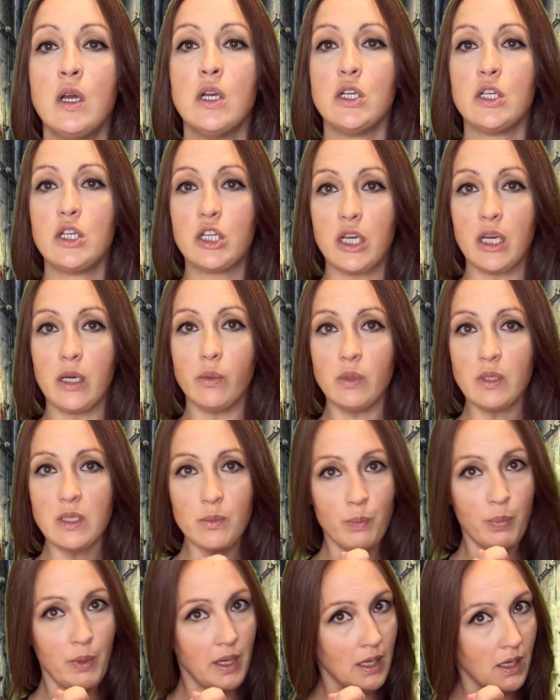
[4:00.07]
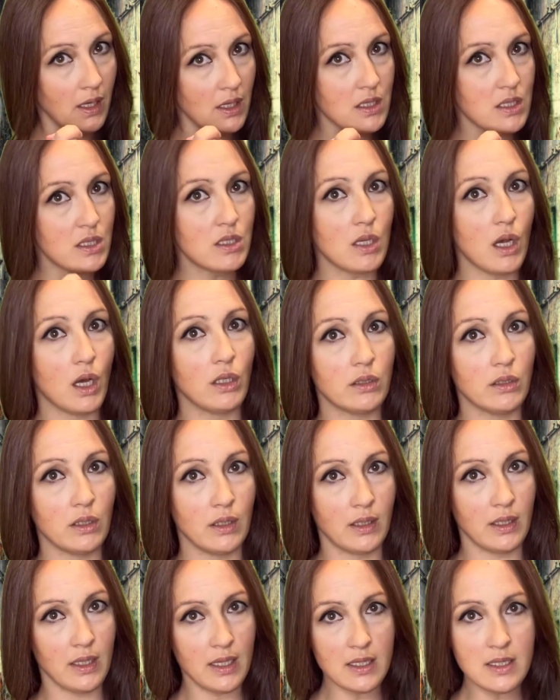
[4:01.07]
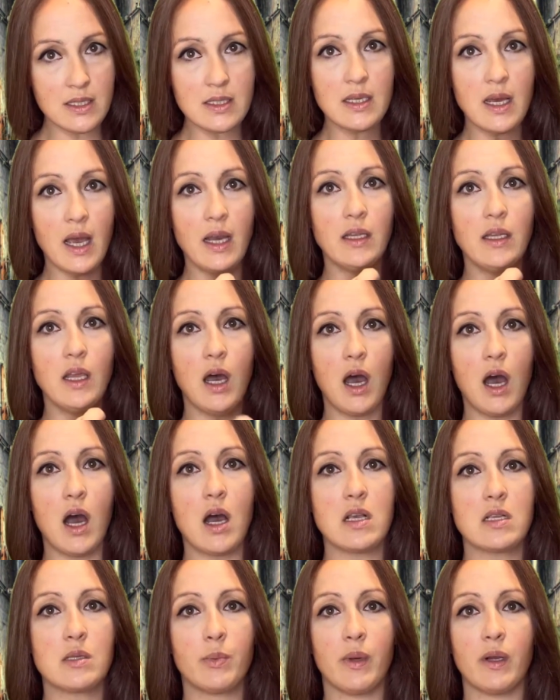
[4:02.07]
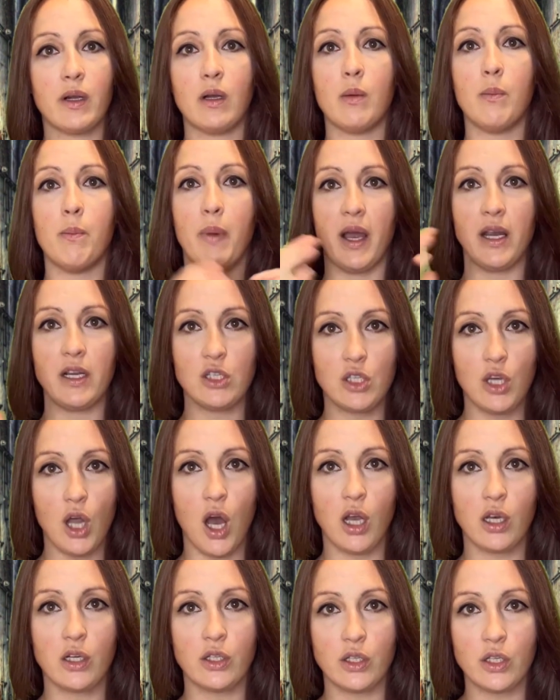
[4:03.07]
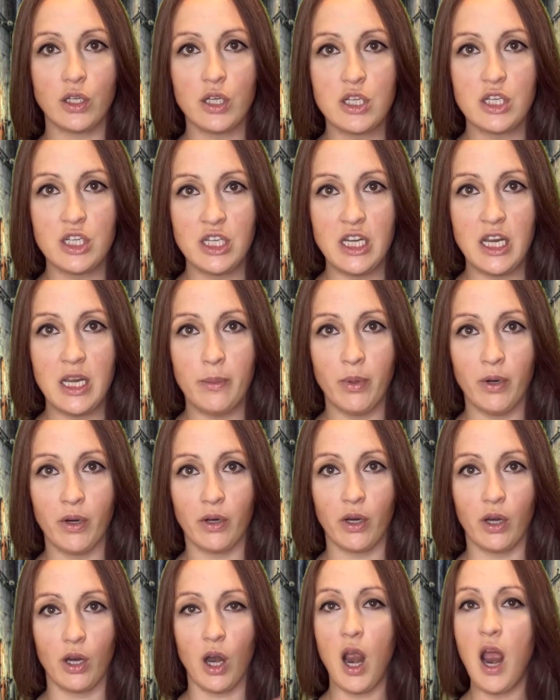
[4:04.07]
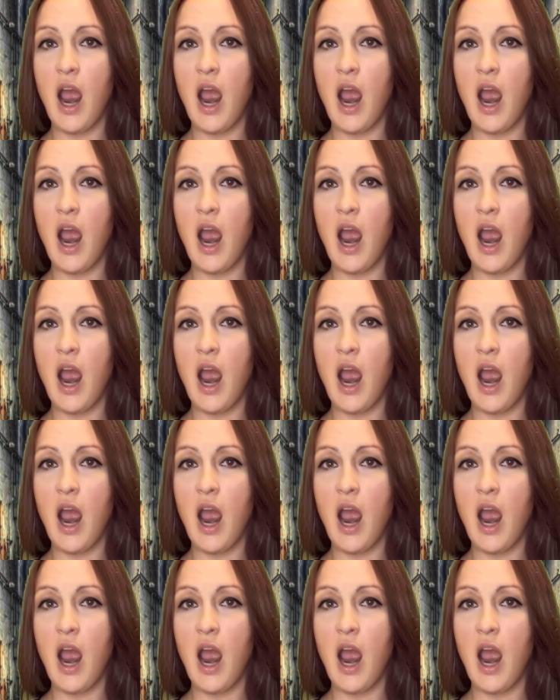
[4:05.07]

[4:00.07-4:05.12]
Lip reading: she was being assaulted inside the hospital by Dr. Schneeberger,